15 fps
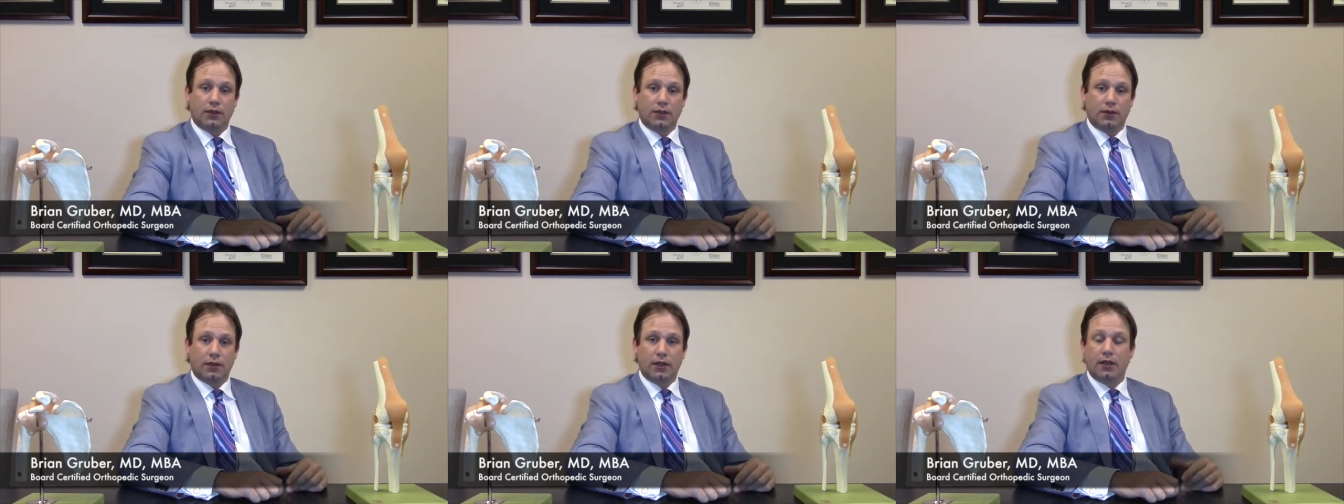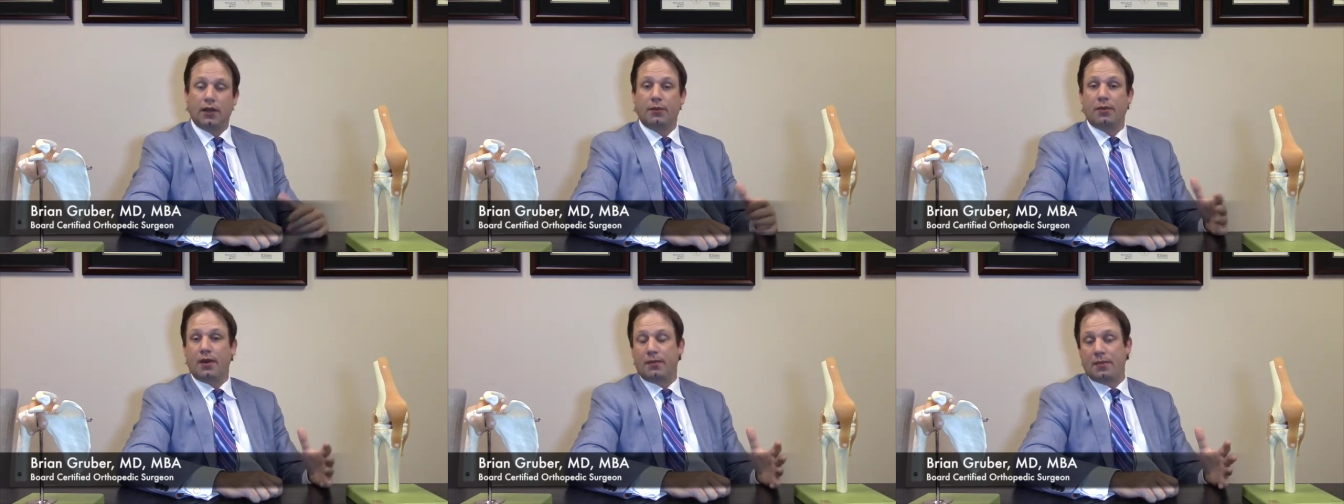a,
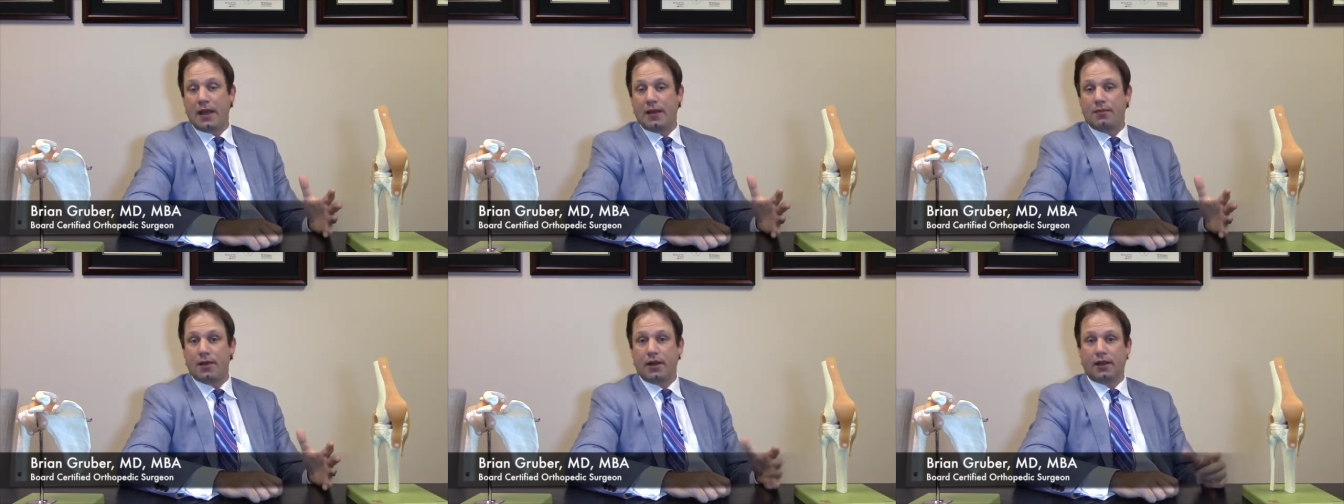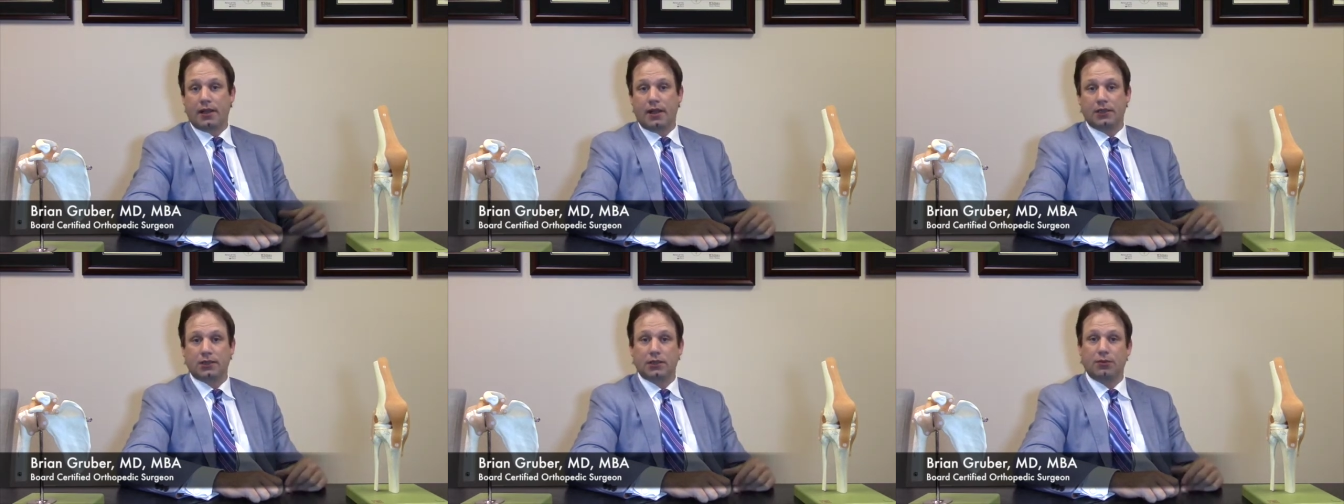a, pain
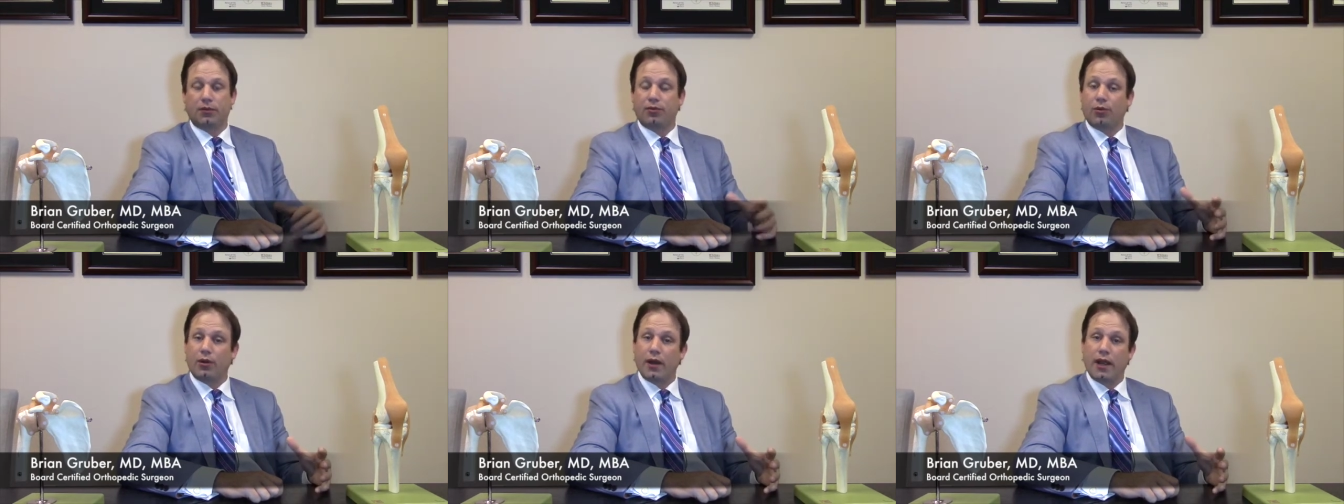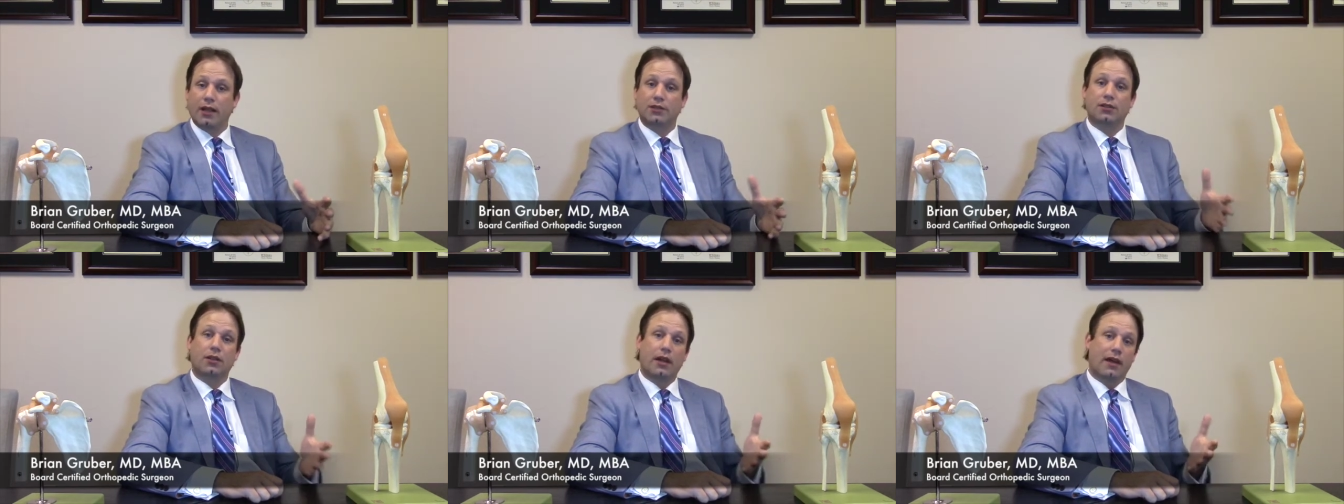medication
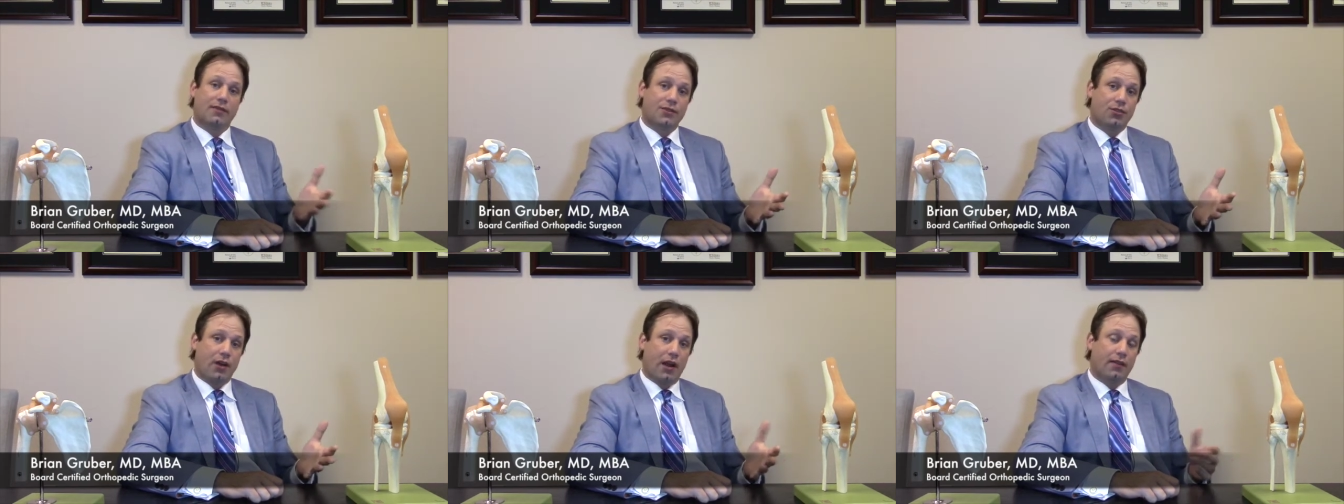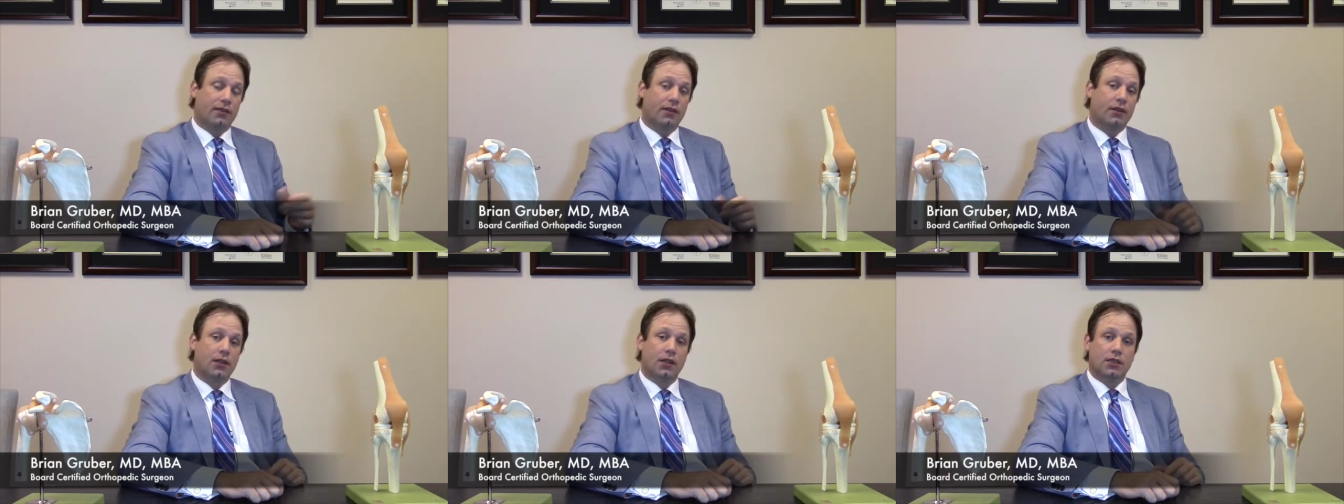beforehand, so they'll have a
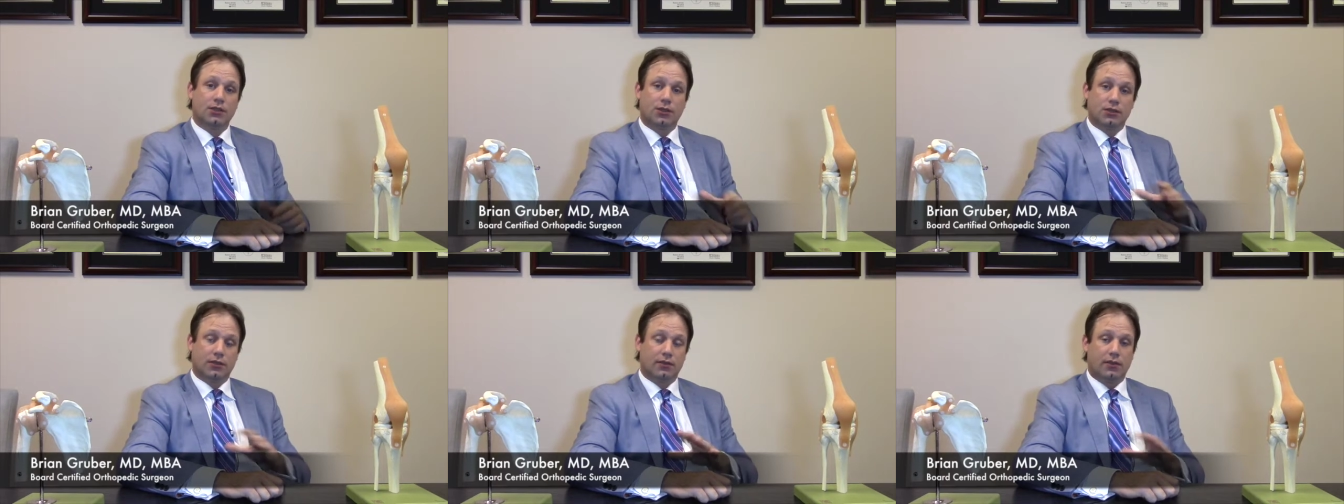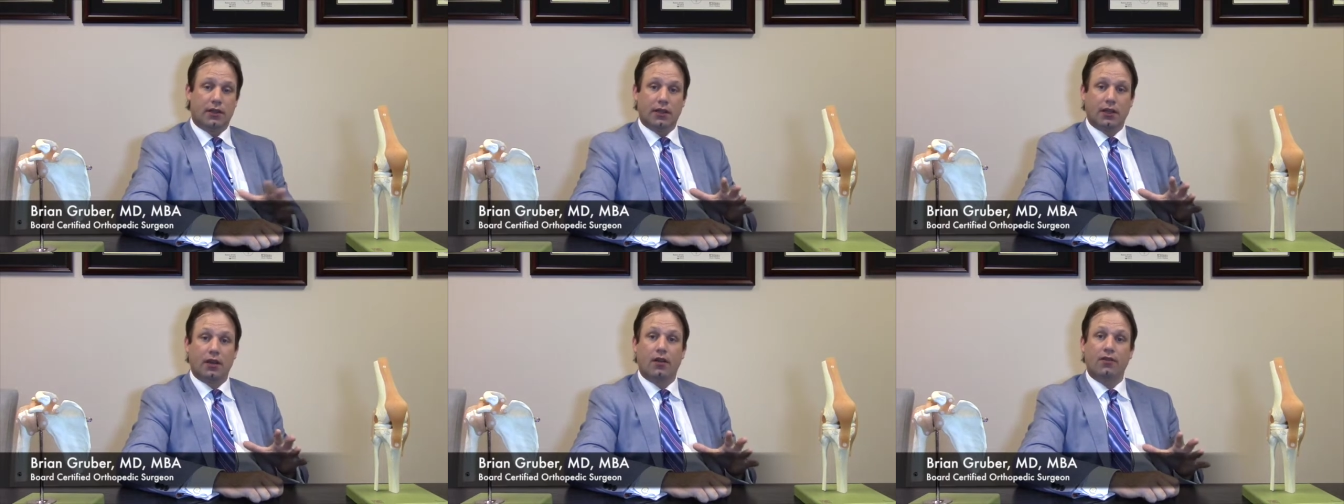driver, so it's a
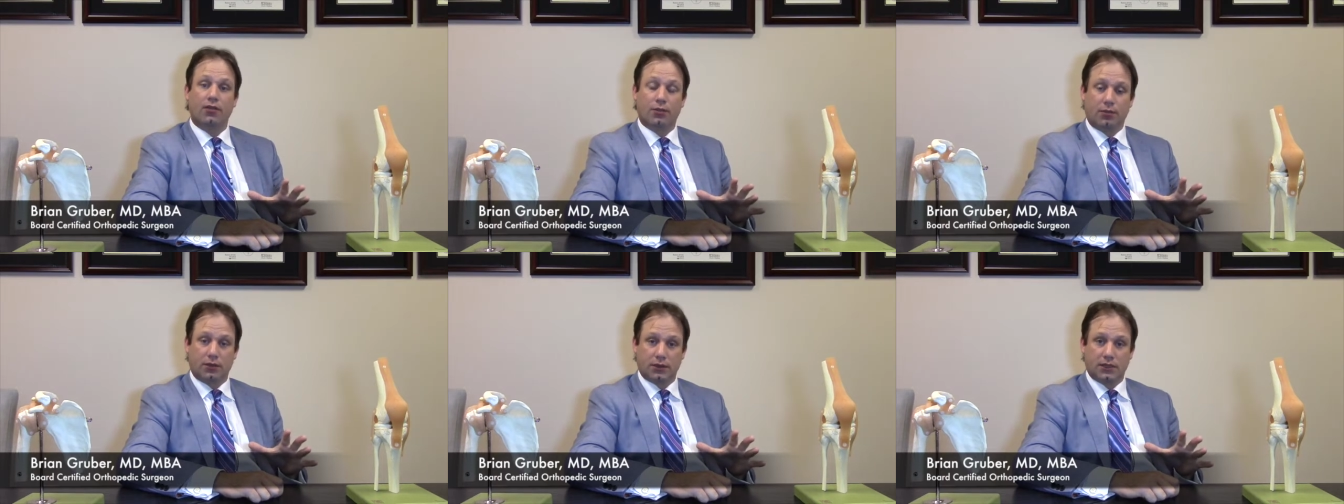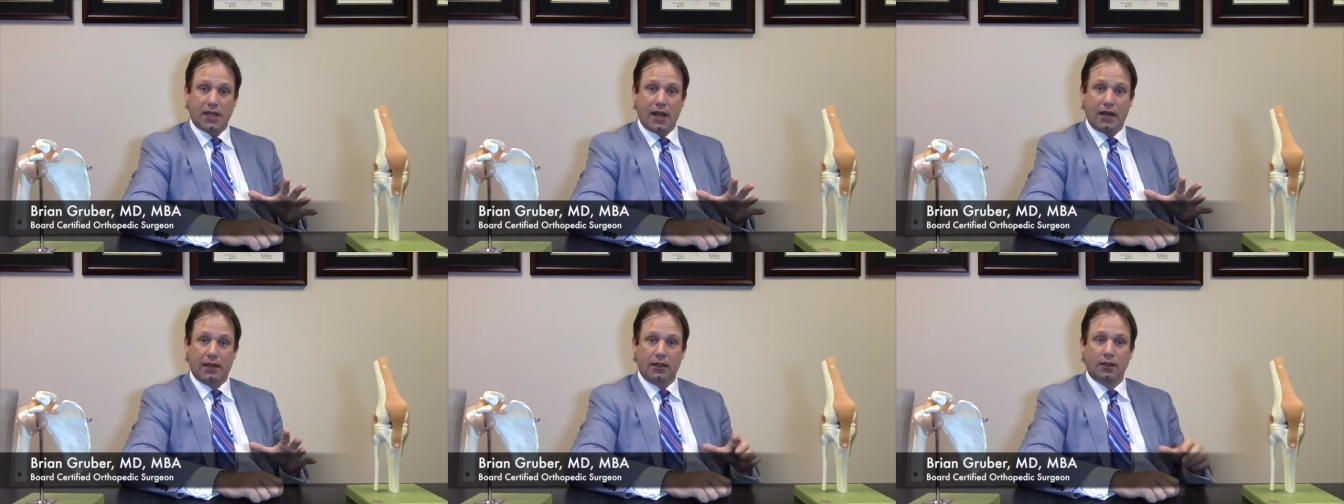very comfortable
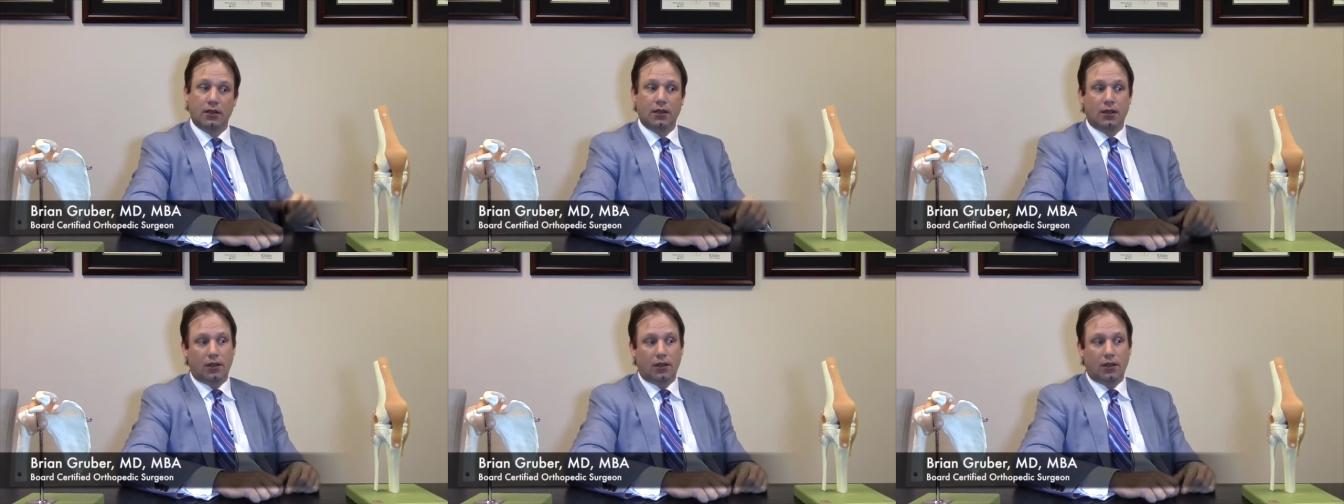setting.